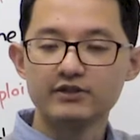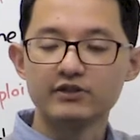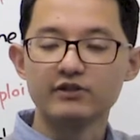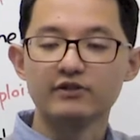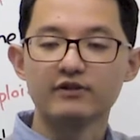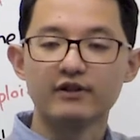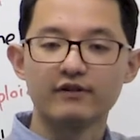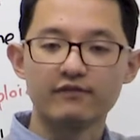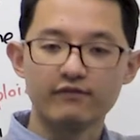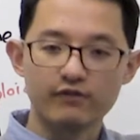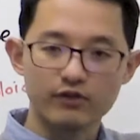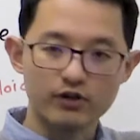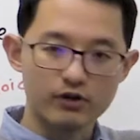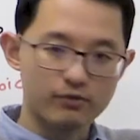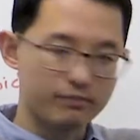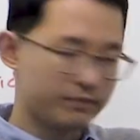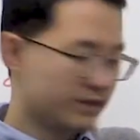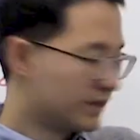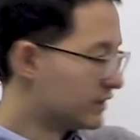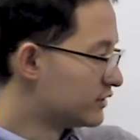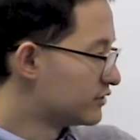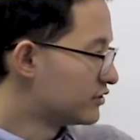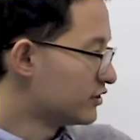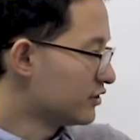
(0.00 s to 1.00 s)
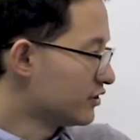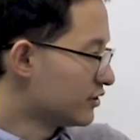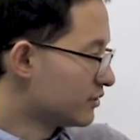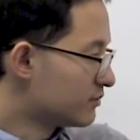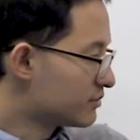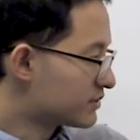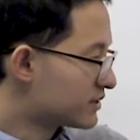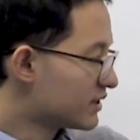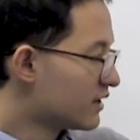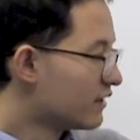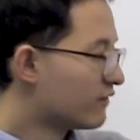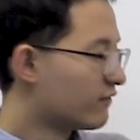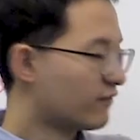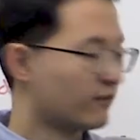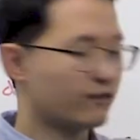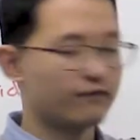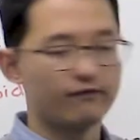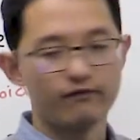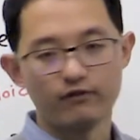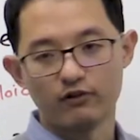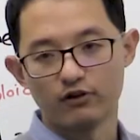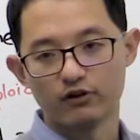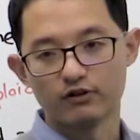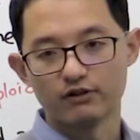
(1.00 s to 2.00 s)
to the fallopian tubes for
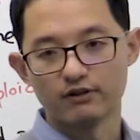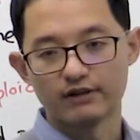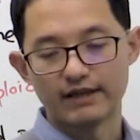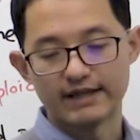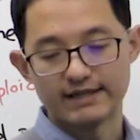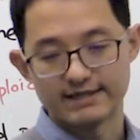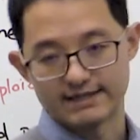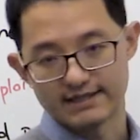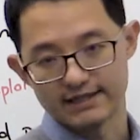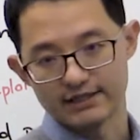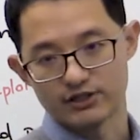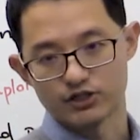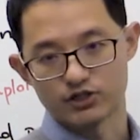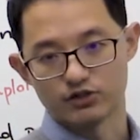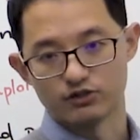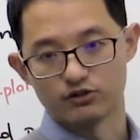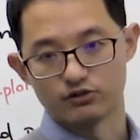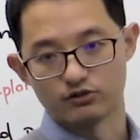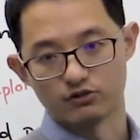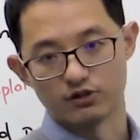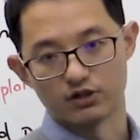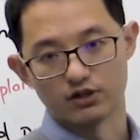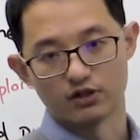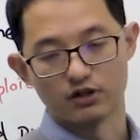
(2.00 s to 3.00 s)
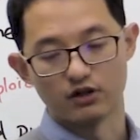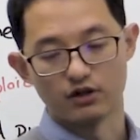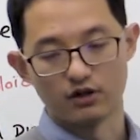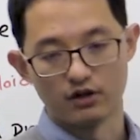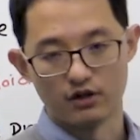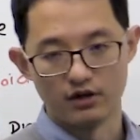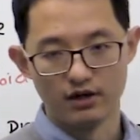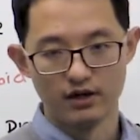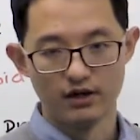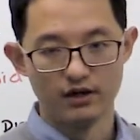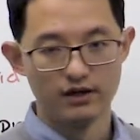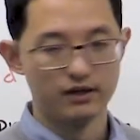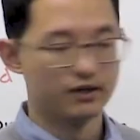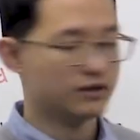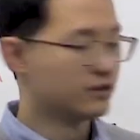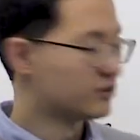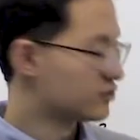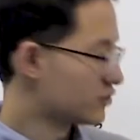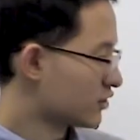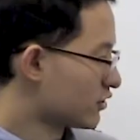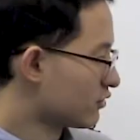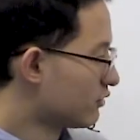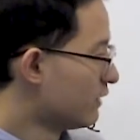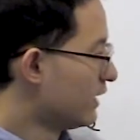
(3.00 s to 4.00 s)
fertilization to occur.
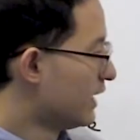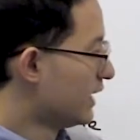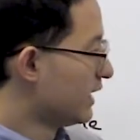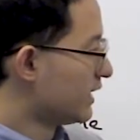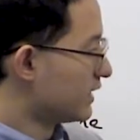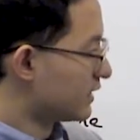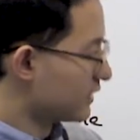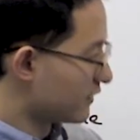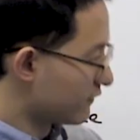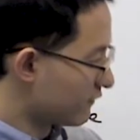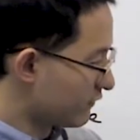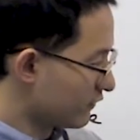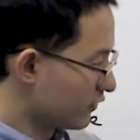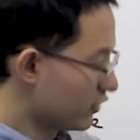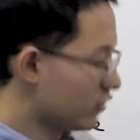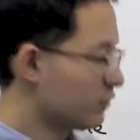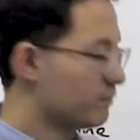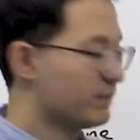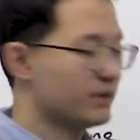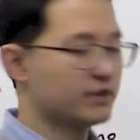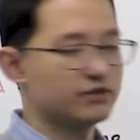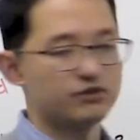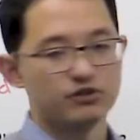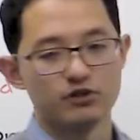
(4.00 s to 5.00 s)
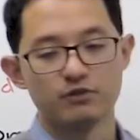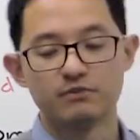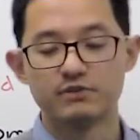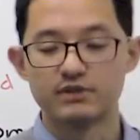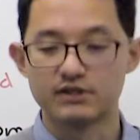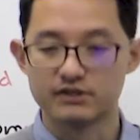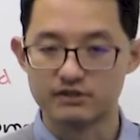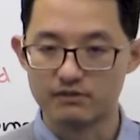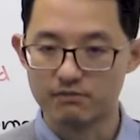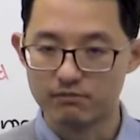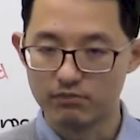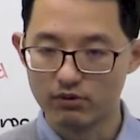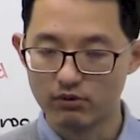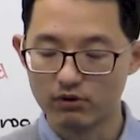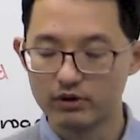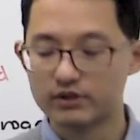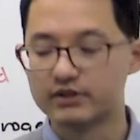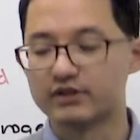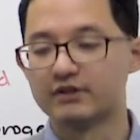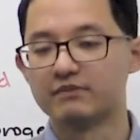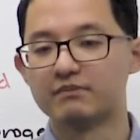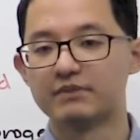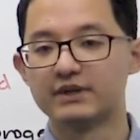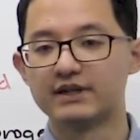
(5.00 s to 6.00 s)
So the fallopian tubes is
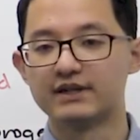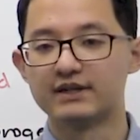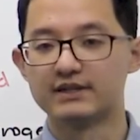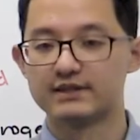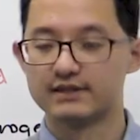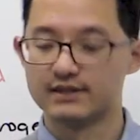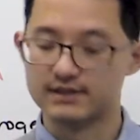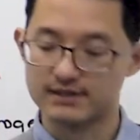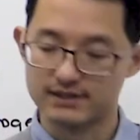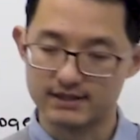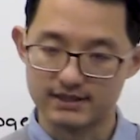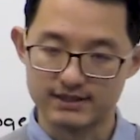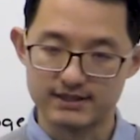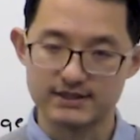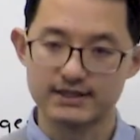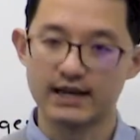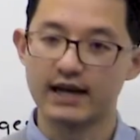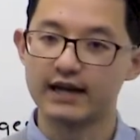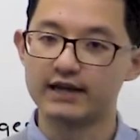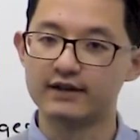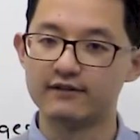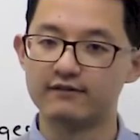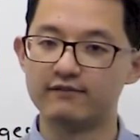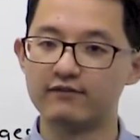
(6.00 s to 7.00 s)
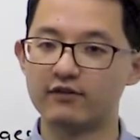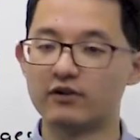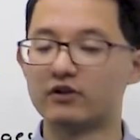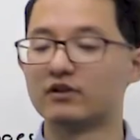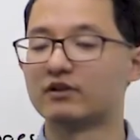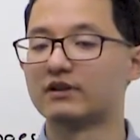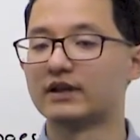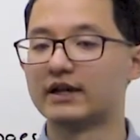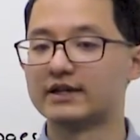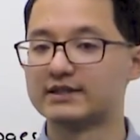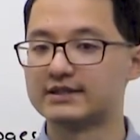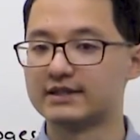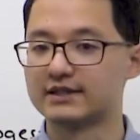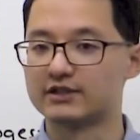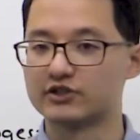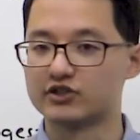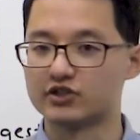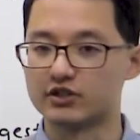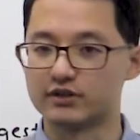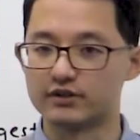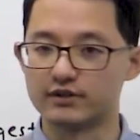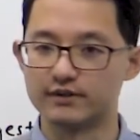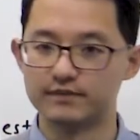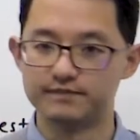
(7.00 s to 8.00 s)
important because it's the site of
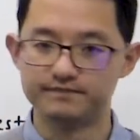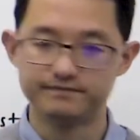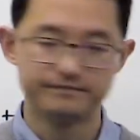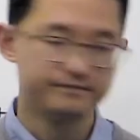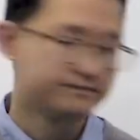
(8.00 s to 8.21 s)
fertilization.